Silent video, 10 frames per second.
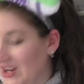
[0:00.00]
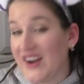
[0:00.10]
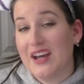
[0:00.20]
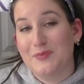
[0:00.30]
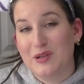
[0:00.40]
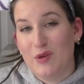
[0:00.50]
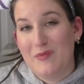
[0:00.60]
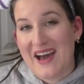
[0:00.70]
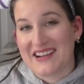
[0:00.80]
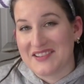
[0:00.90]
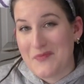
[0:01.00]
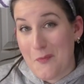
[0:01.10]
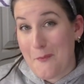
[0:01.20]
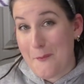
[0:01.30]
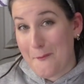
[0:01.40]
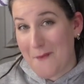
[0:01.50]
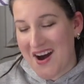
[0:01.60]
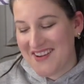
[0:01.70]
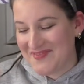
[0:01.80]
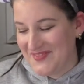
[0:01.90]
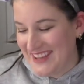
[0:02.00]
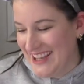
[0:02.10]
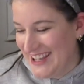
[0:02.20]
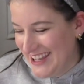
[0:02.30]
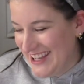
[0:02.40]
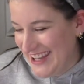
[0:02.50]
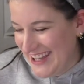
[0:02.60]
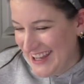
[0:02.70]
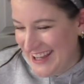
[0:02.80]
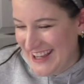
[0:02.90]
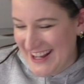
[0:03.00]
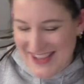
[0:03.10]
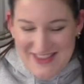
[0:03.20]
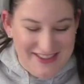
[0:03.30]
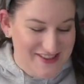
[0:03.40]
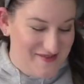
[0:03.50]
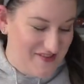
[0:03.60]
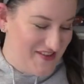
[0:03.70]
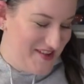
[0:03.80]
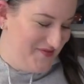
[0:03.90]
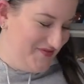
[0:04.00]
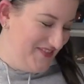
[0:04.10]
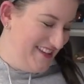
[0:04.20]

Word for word: Now I gotta put them all back. This is gonna be fun.